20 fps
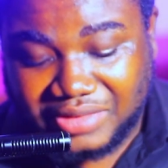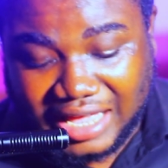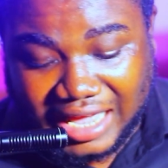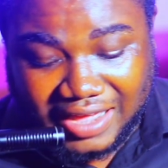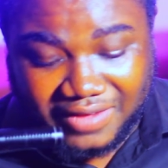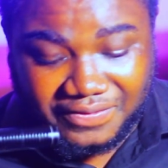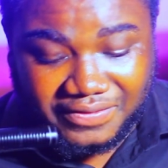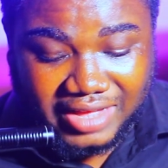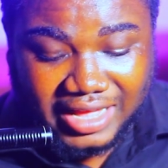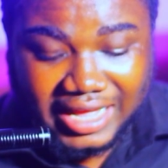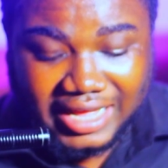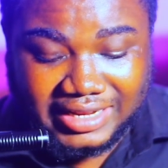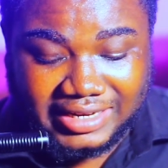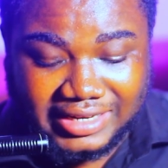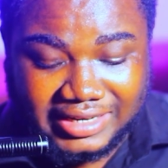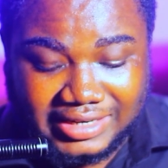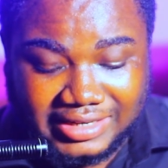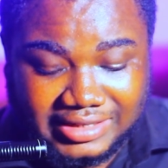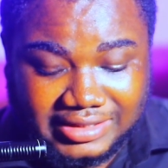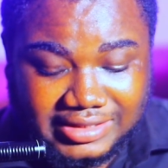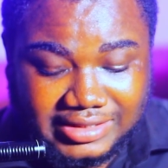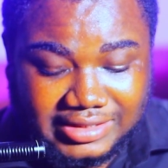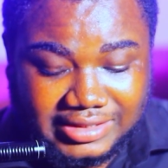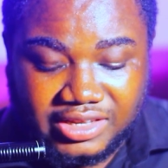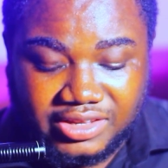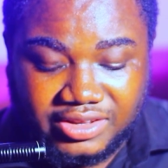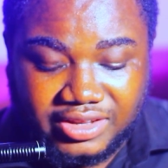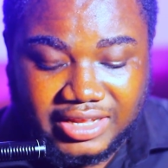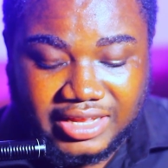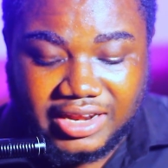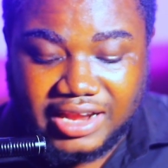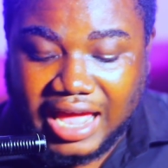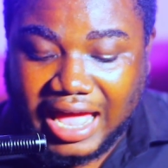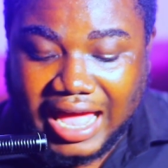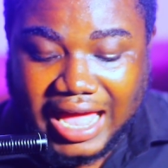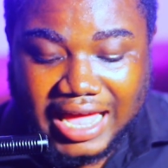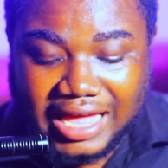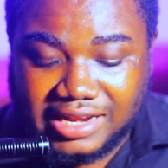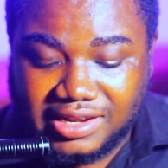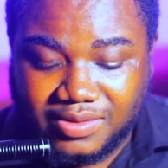I've added it. You're gonna
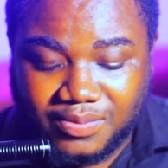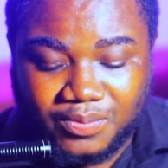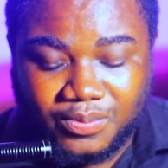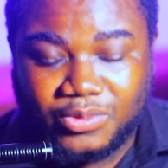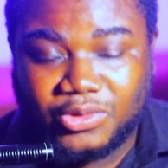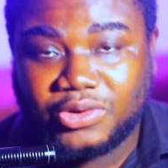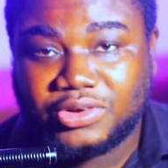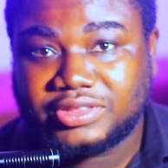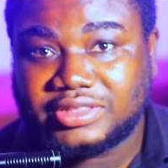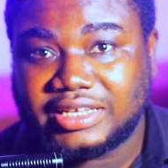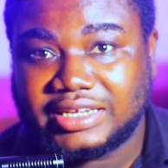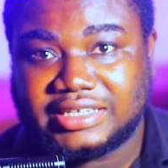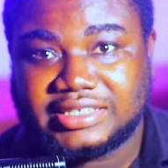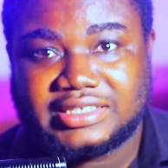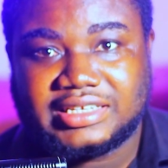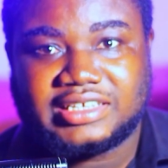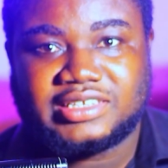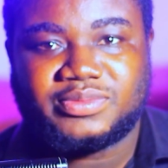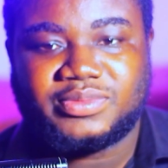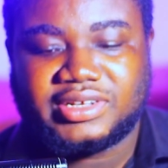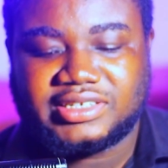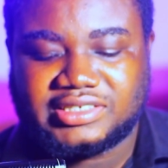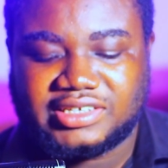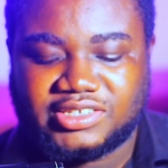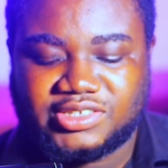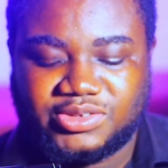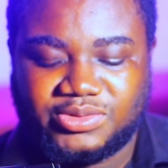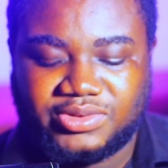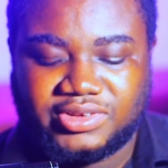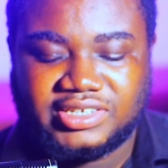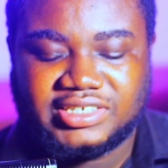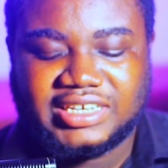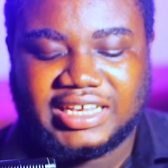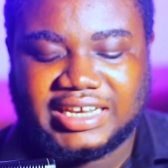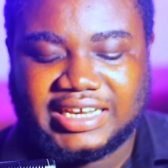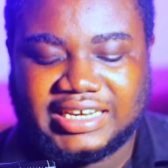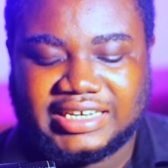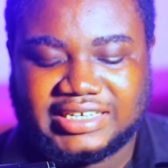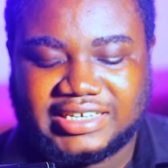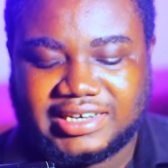add more things as much as you want
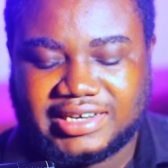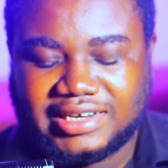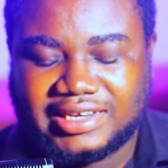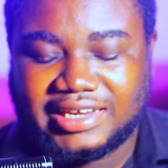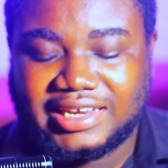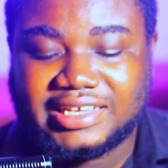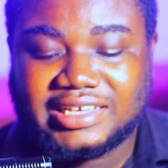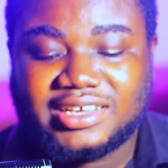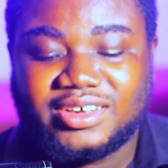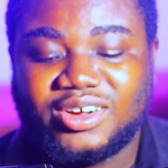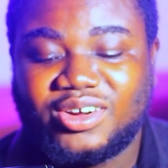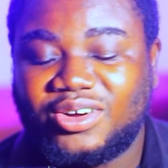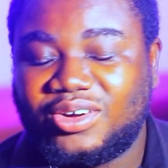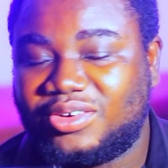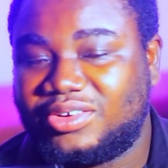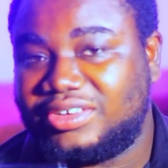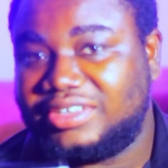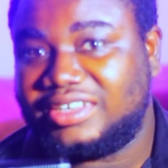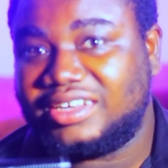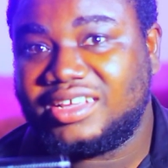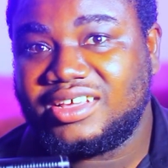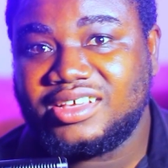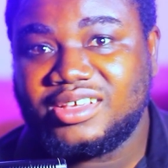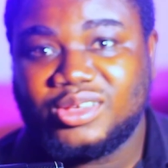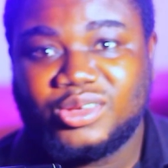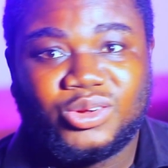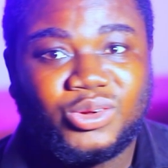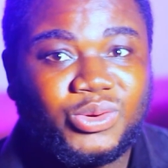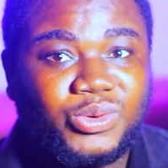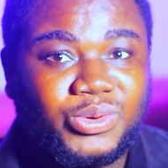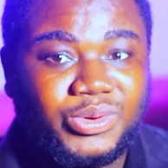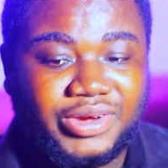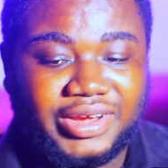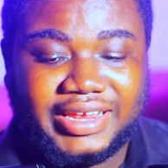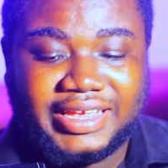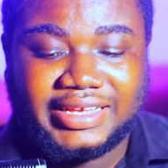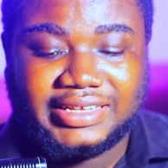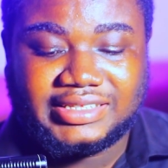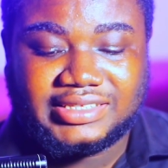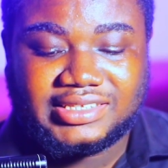and then click on
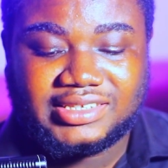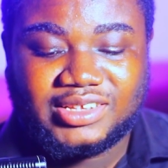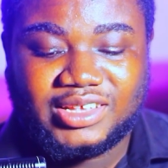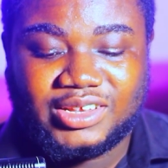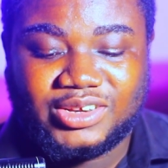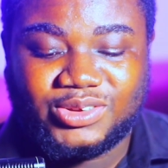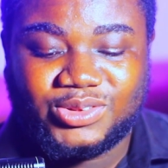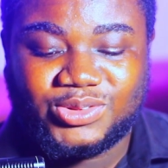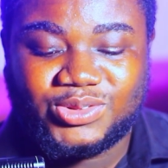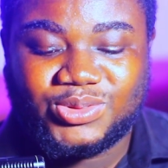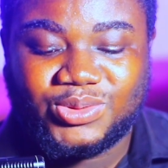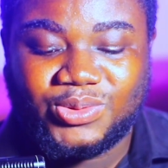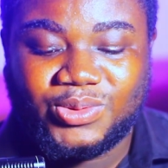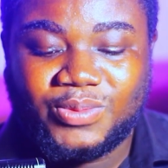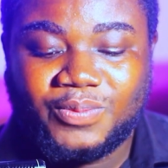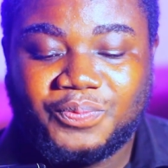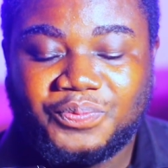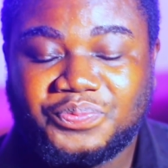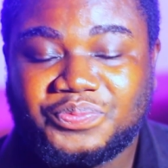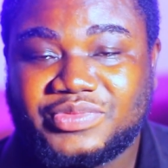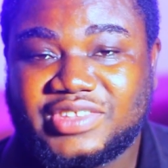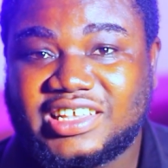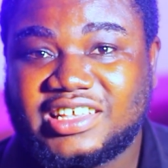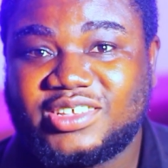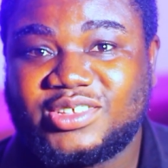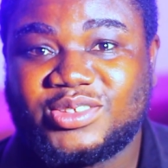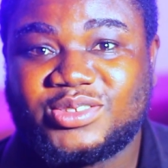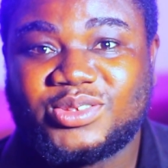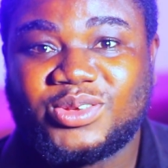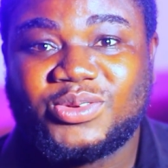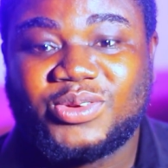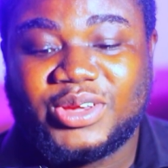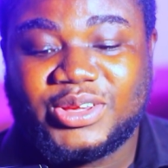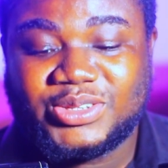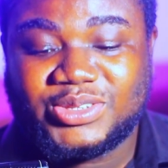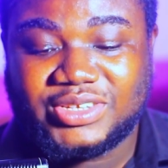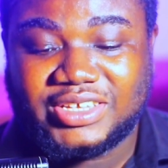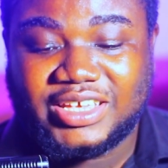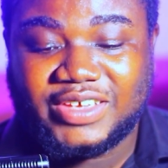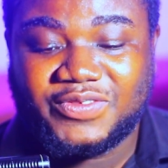create. And also this is also going
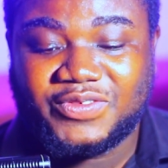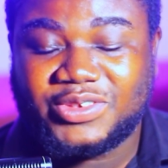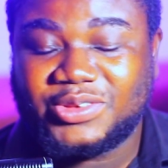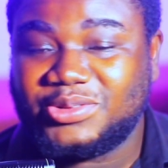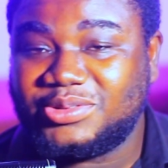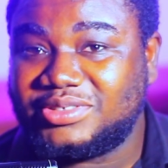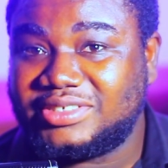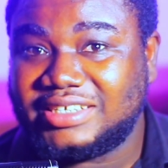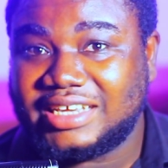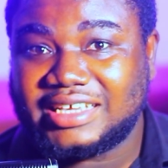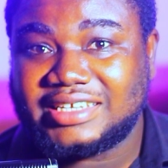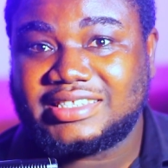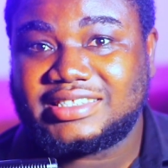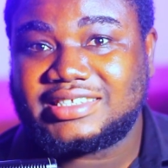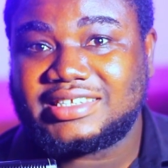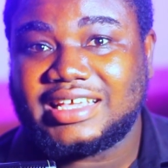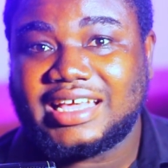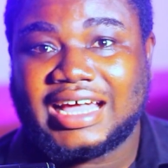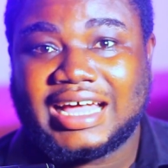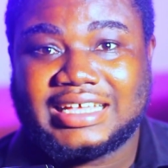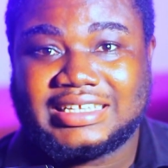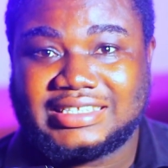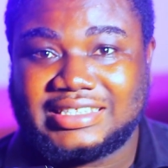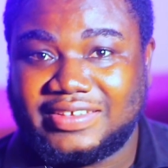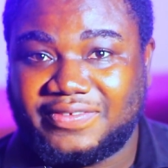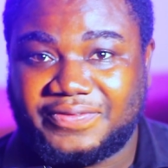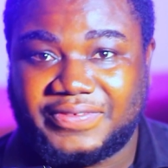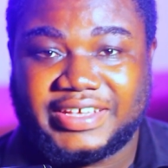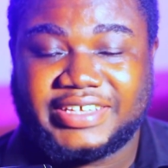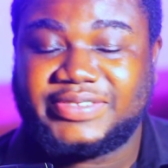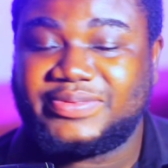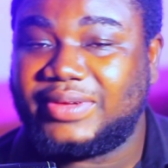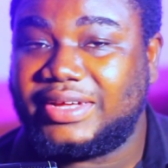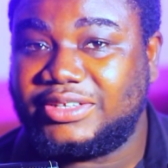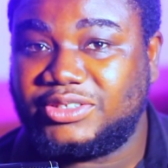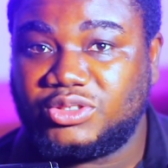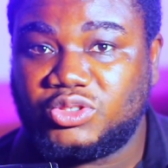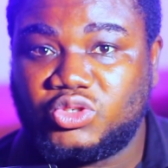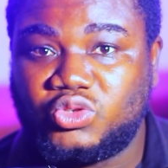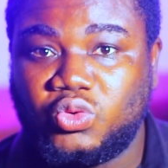to give you, just as the first
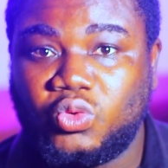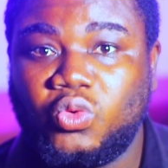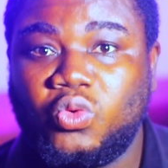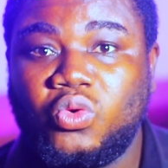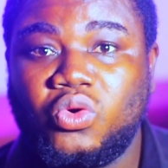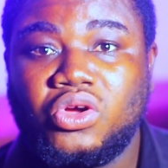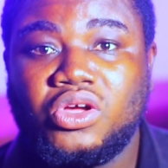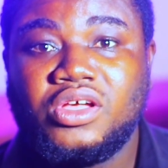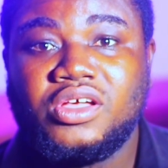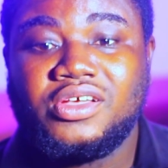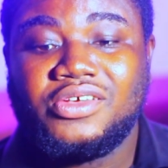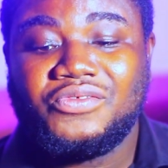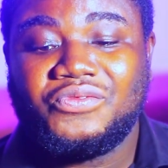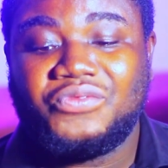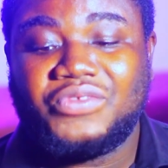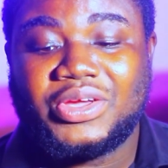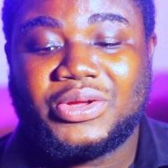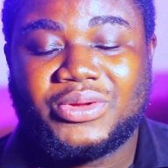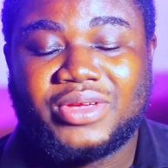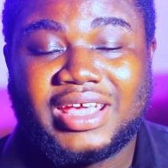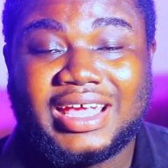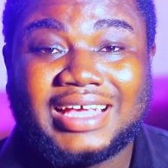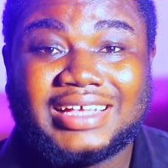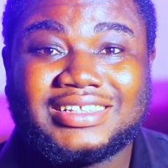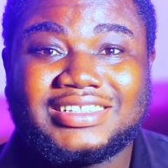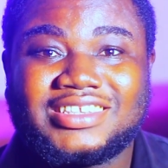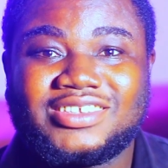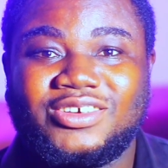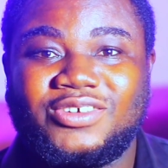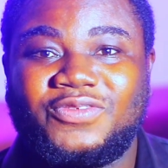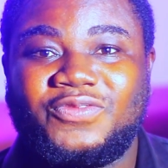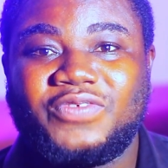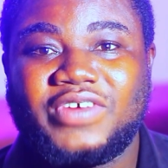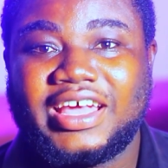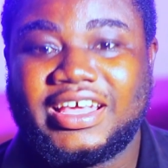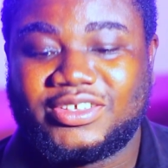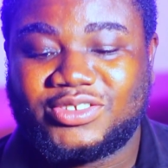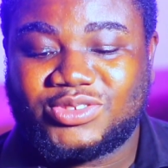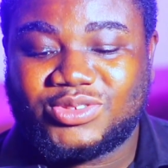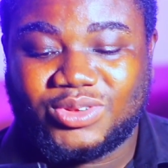one, 2 variants of
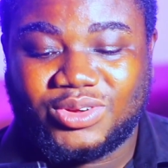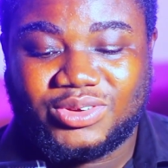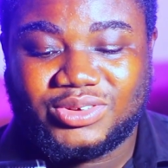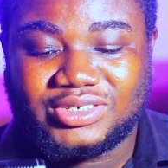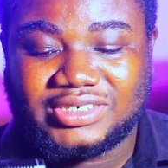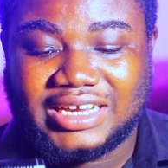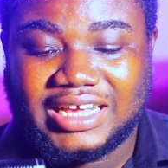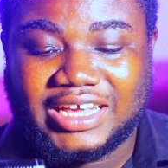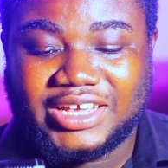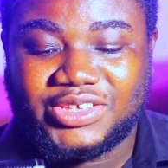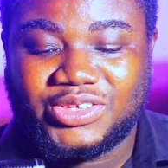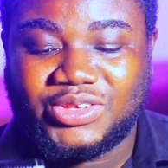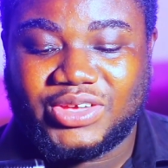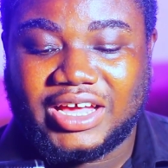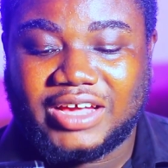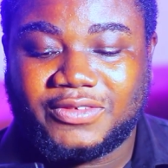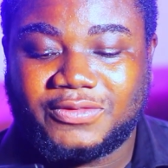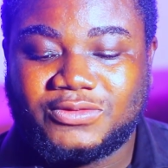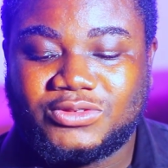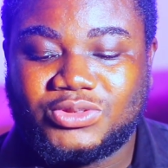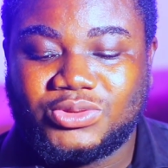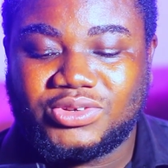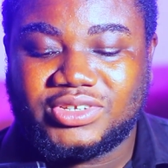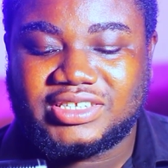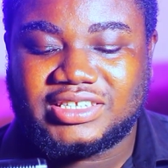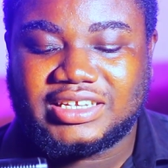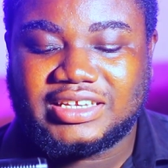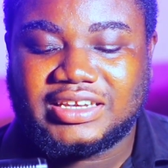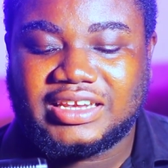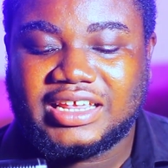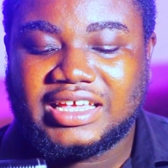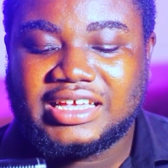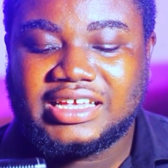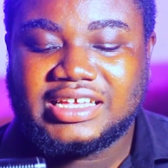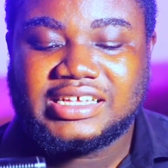a song that you have chosen.